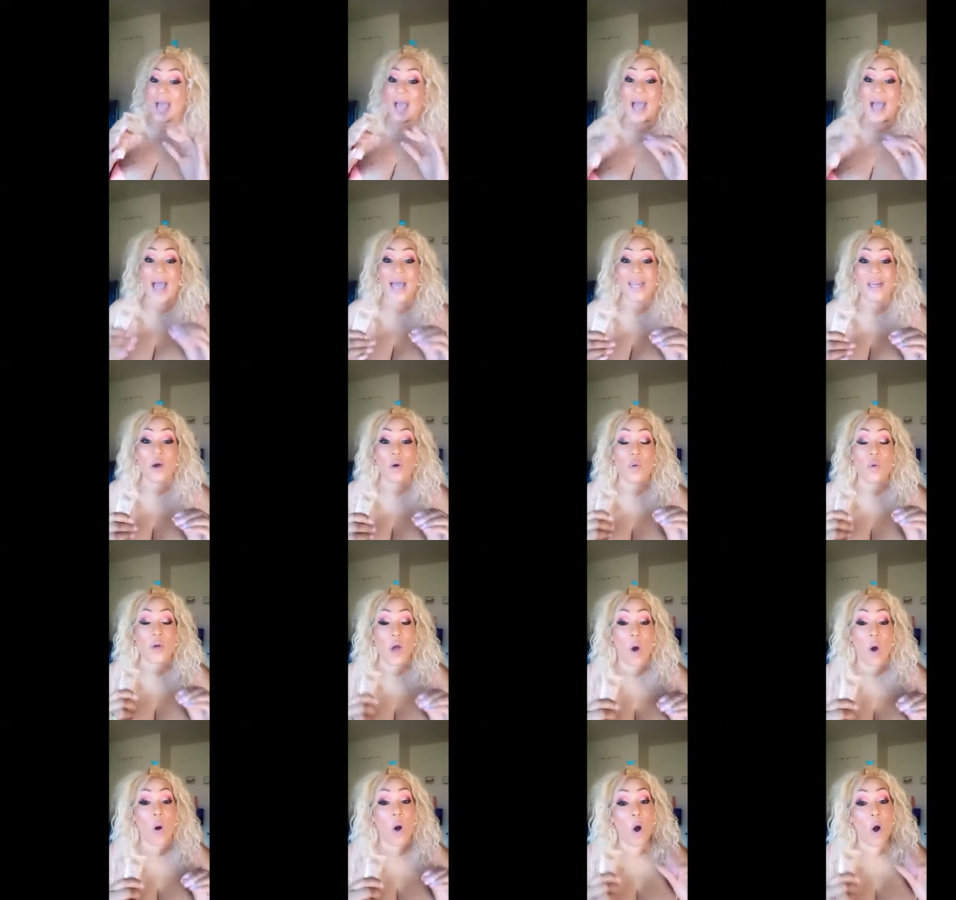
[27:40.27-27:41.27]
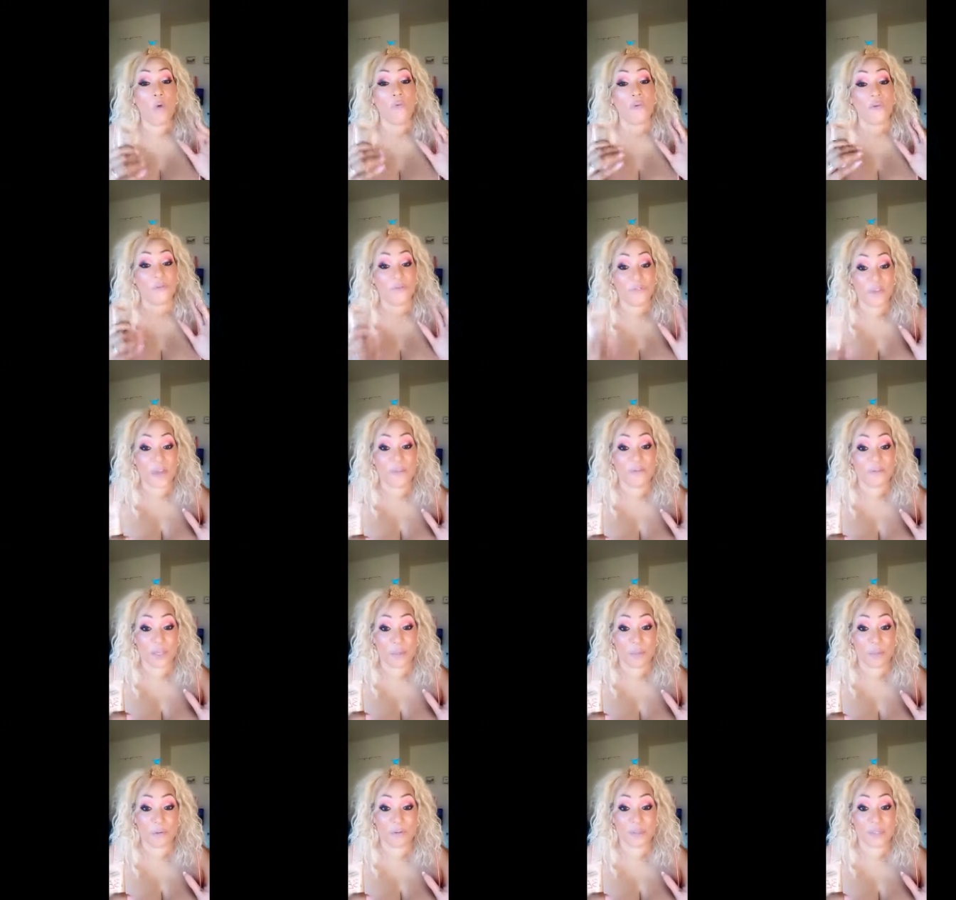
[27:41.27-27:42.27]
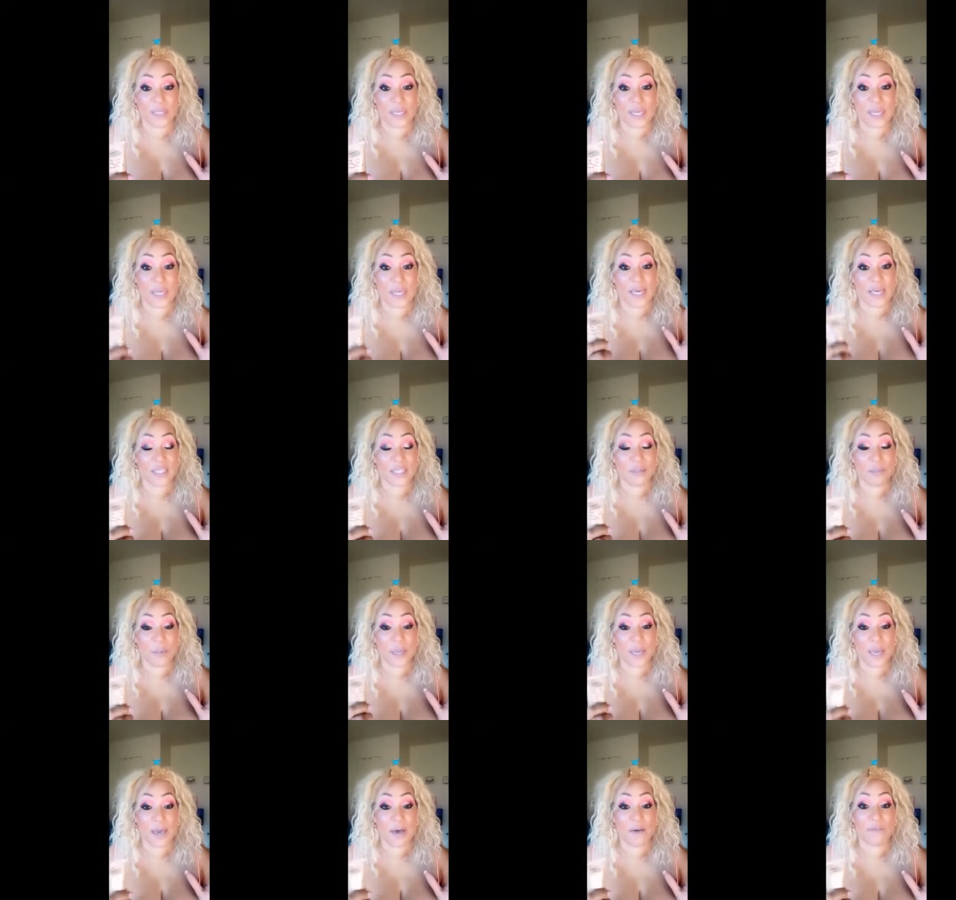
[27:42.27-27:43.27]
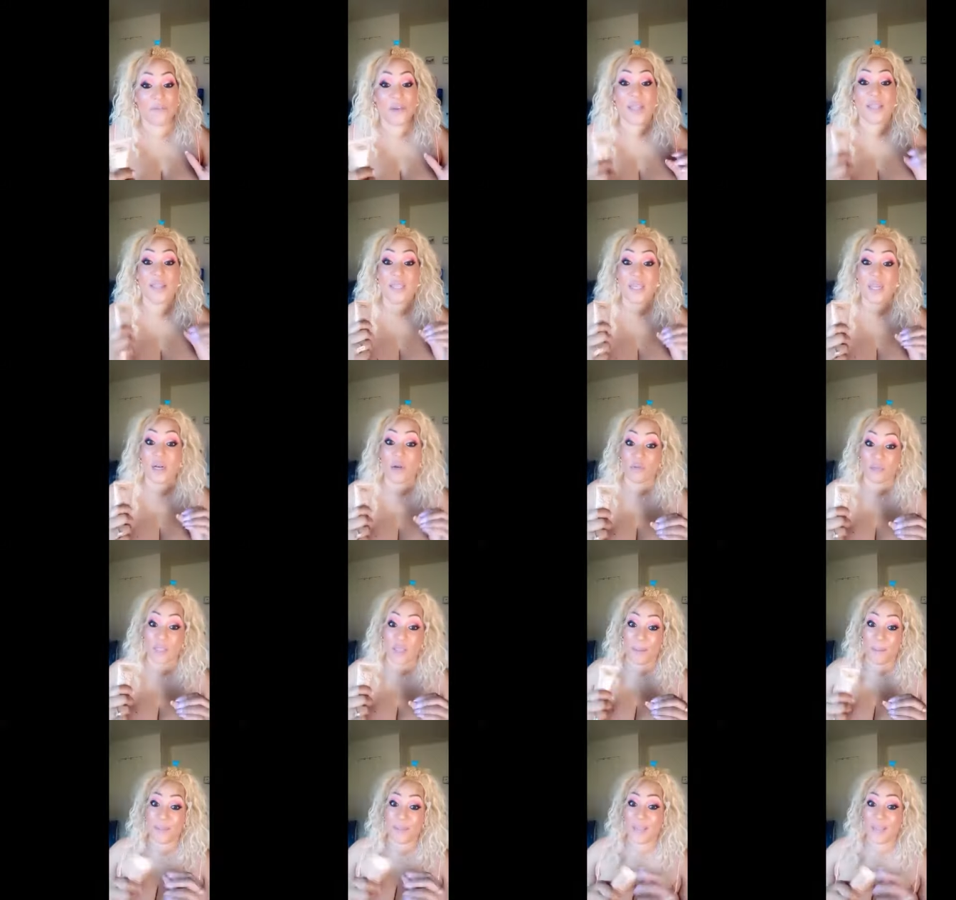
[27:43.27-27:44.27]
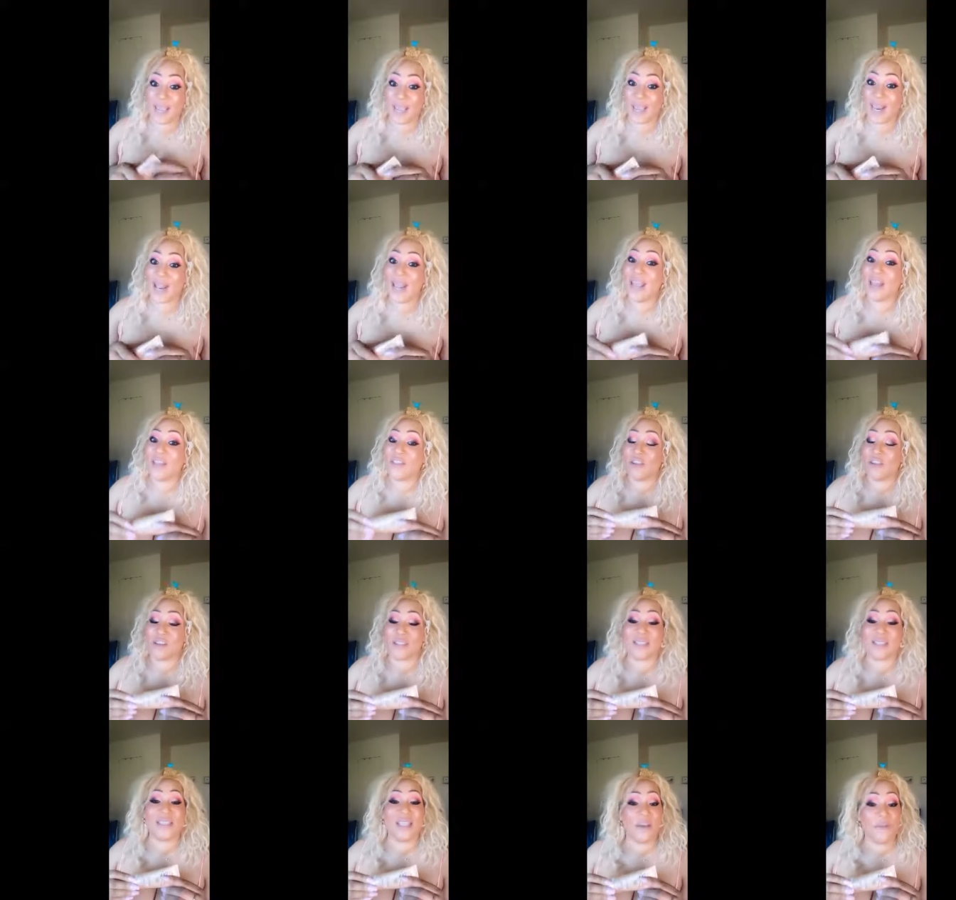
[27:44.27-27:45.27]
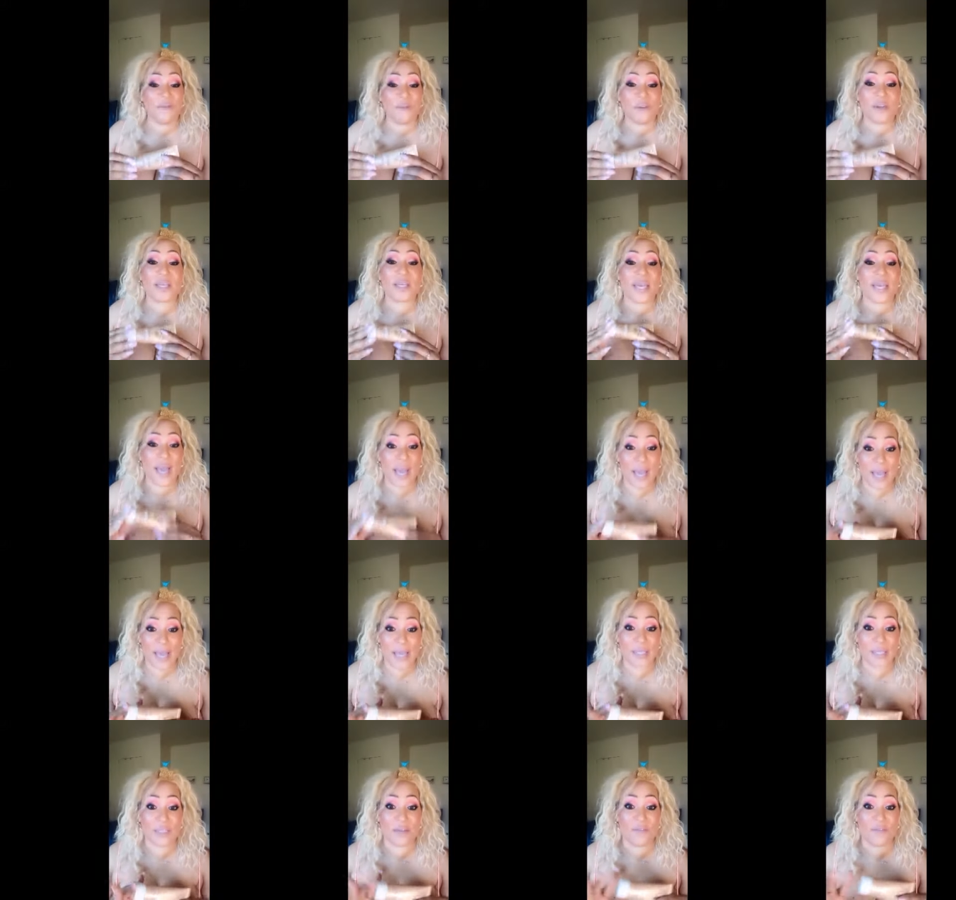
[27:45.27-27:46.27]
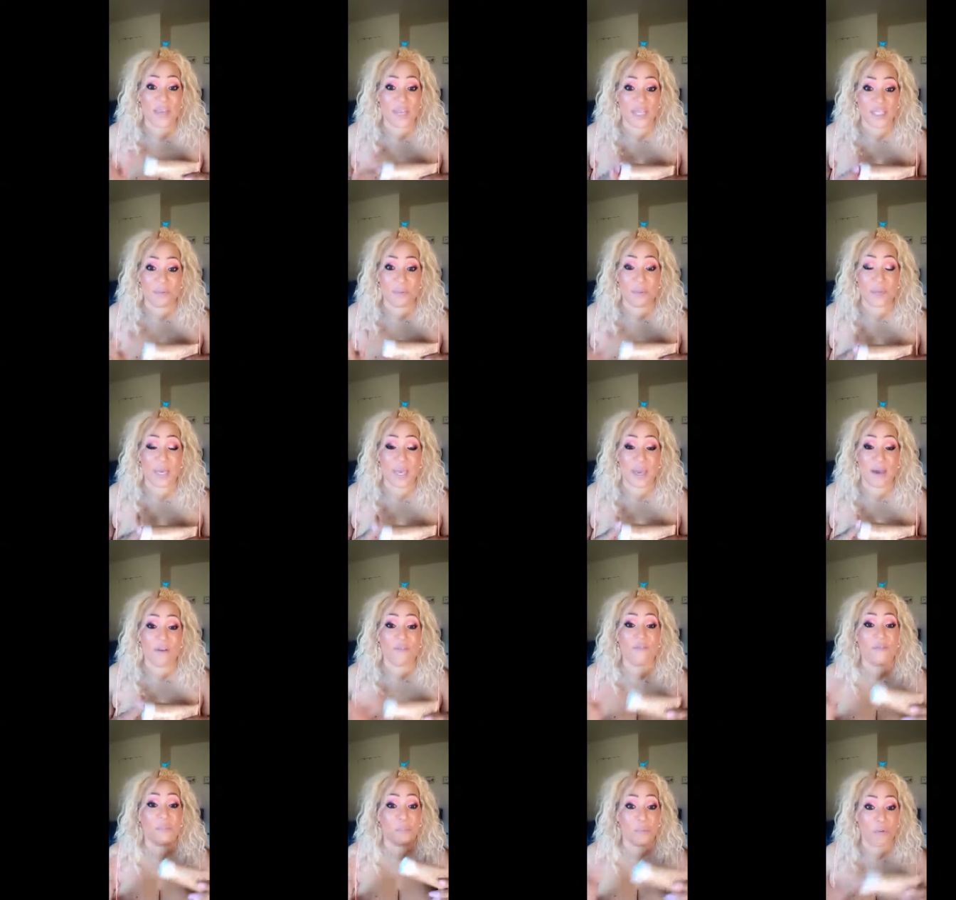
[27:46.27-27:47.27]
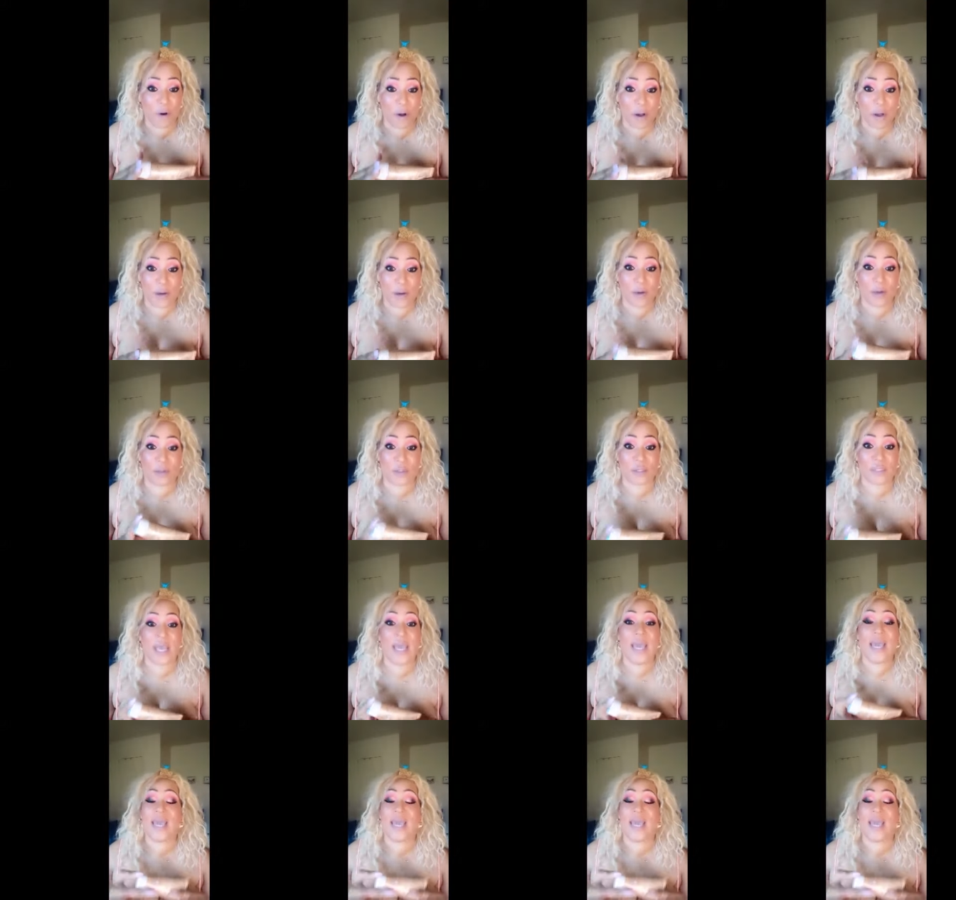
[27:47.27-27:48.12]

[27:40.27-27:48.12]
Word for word: I don't go over 50% SPF. And then on top of that, there's different kinds of SPF products.